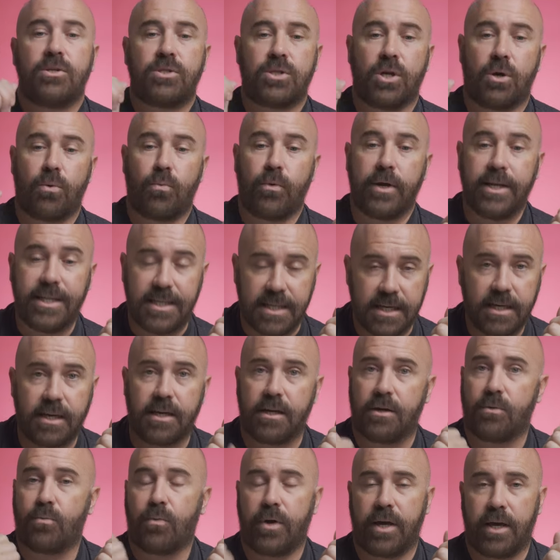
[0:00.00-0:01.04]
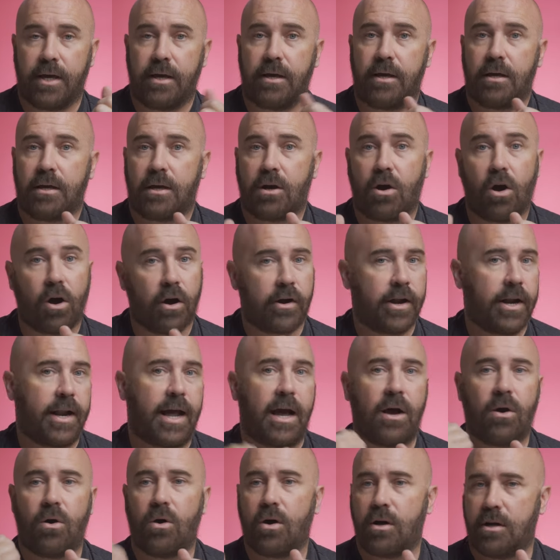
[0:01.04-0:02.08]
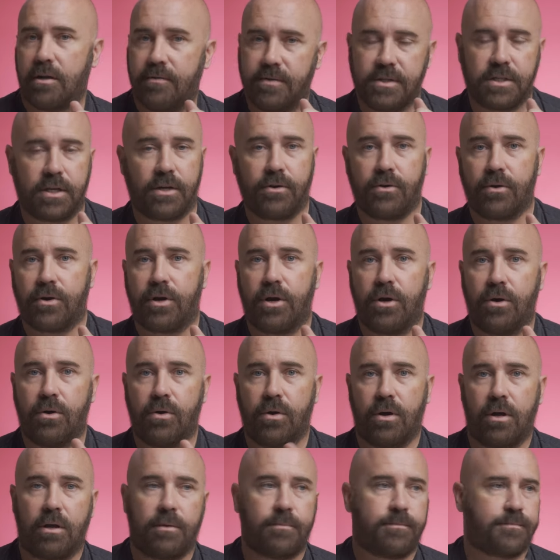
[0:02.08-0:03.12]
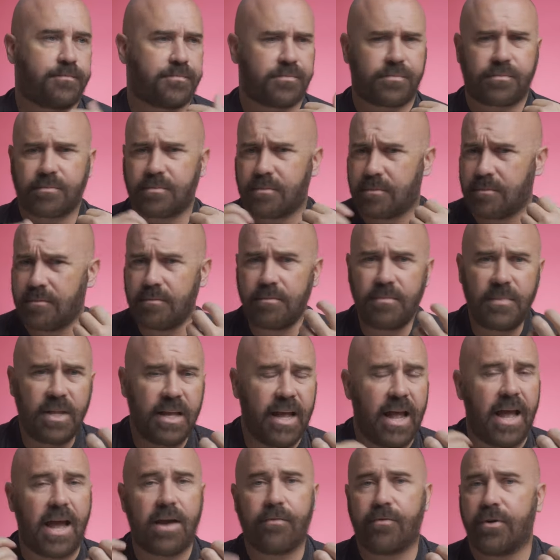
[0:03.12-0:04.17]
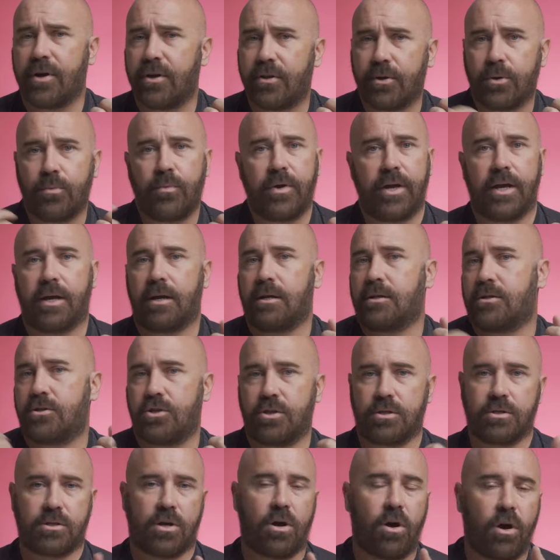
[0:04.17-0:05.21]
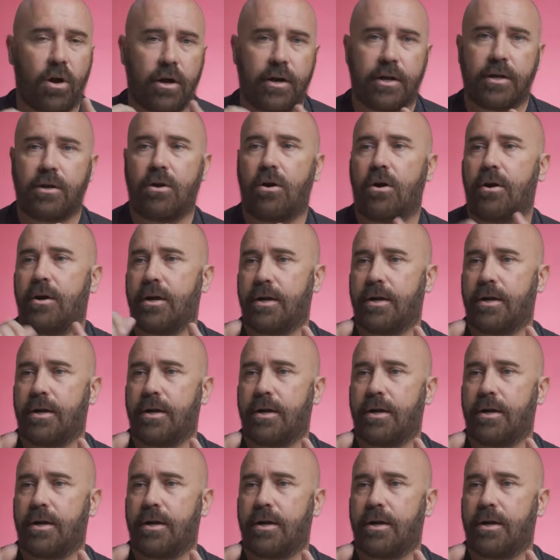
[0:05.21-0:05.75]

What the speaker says: So we did, we carded out all of his undercoat every other week, just carded,